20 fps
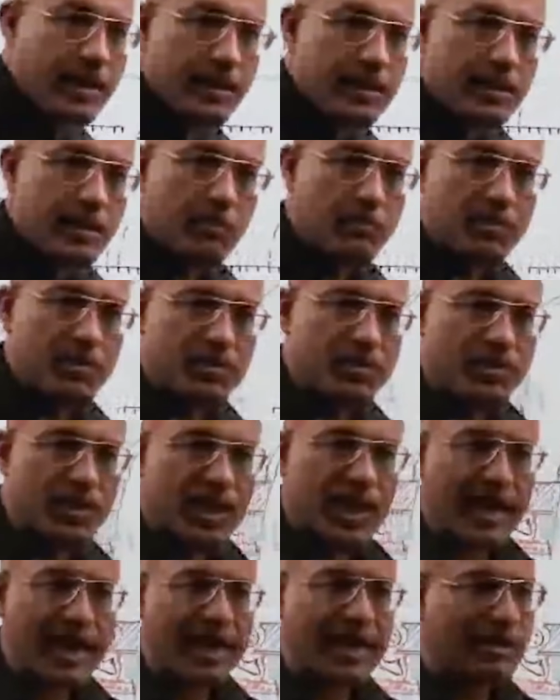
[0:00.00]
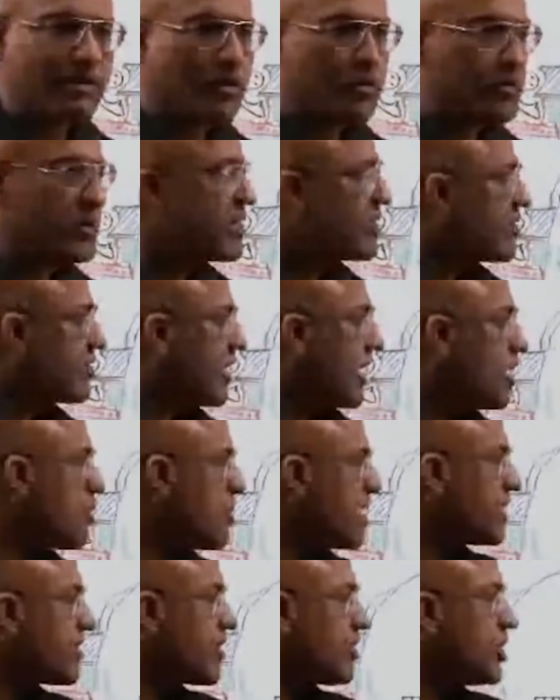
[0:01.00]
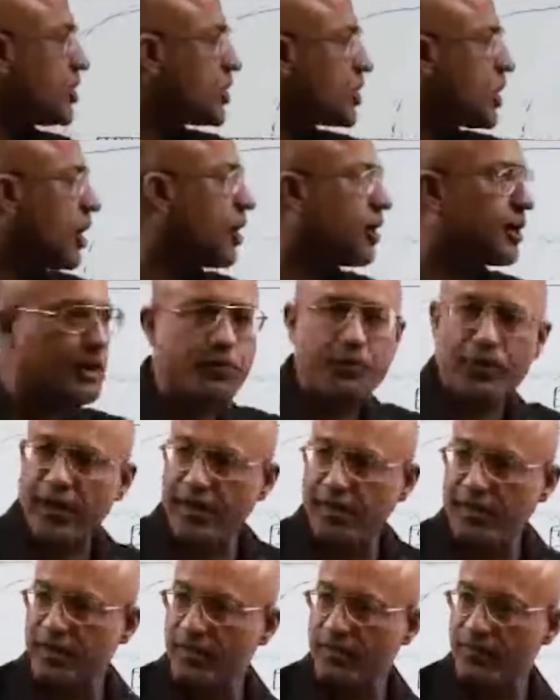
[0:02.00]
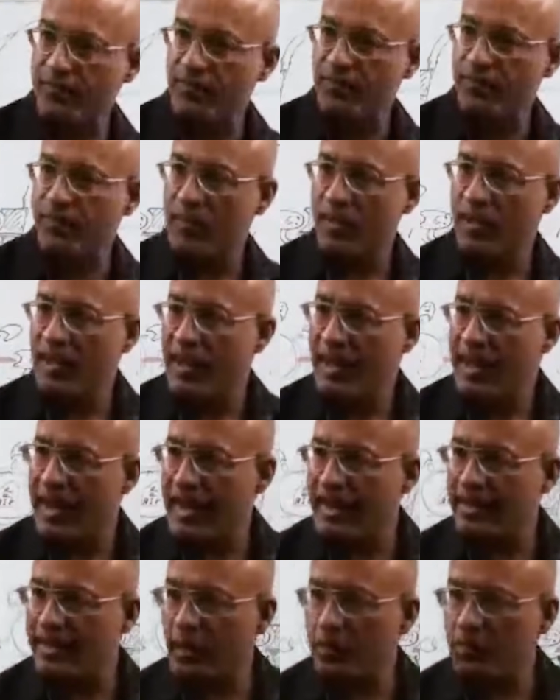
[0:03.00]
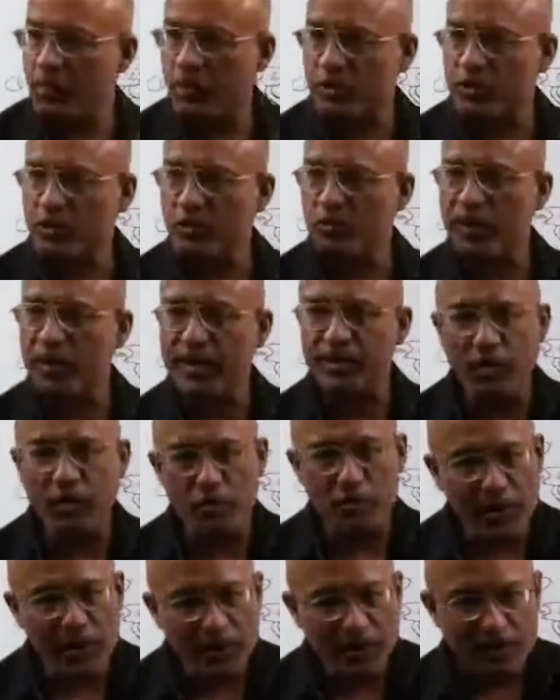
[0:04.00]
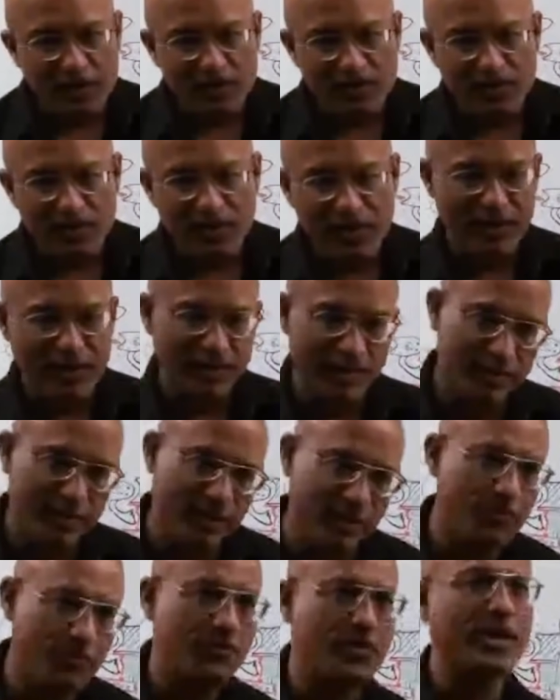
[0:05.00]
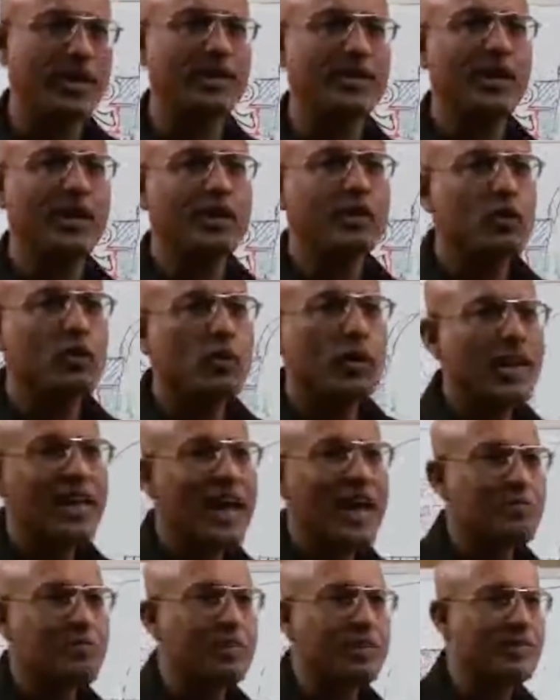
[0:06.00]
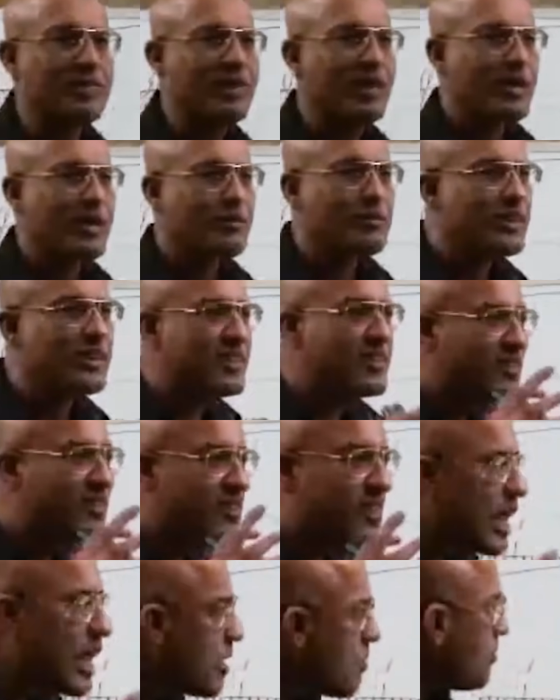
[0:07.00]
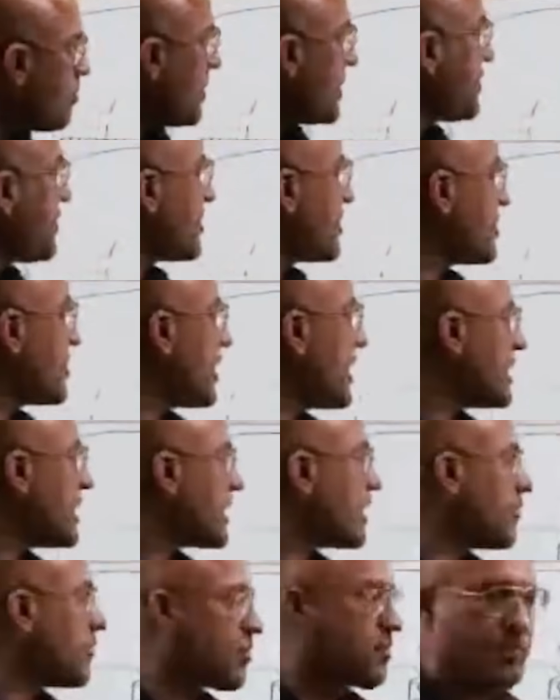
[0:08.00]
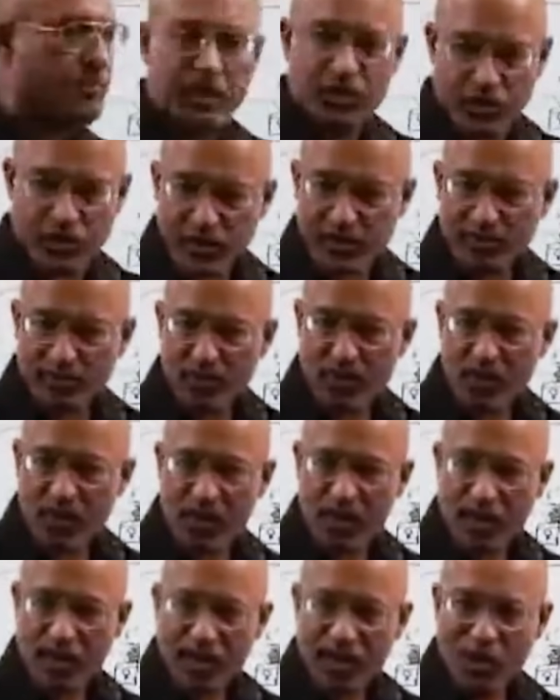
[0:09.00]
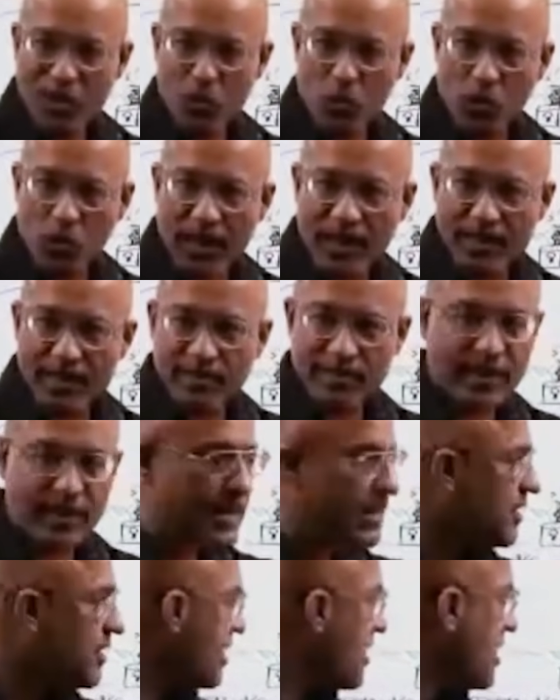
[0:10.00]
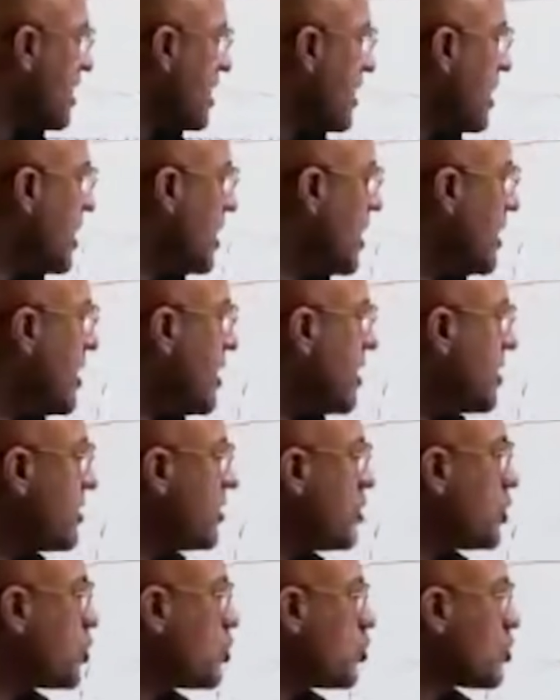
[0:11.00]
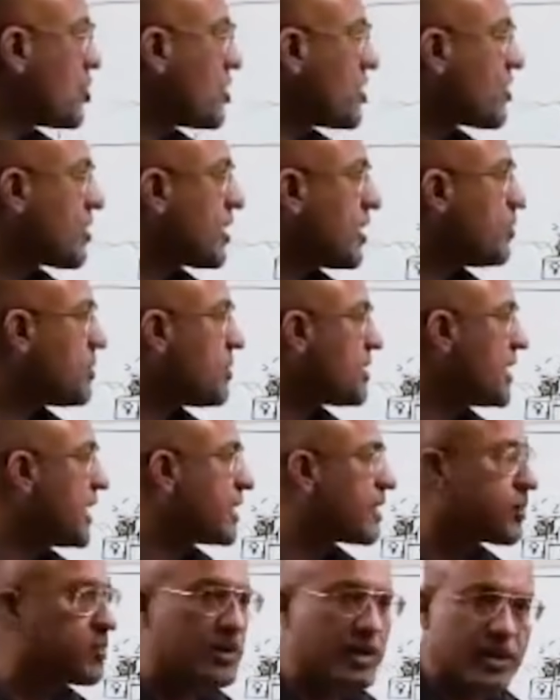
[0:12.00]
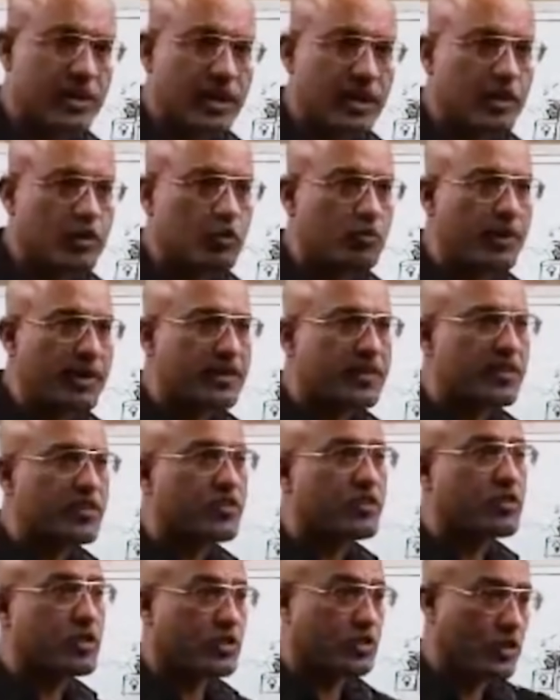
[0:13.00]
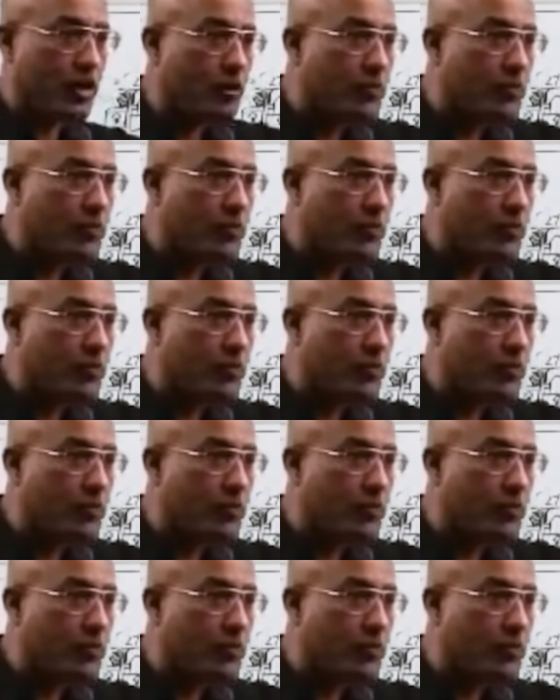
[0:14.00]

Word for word: the messenger RNA will be the same as initial or different, and then protein made will be different. So what happens with the same basic genetic information, virus can uh, use the same genetic material to make the structural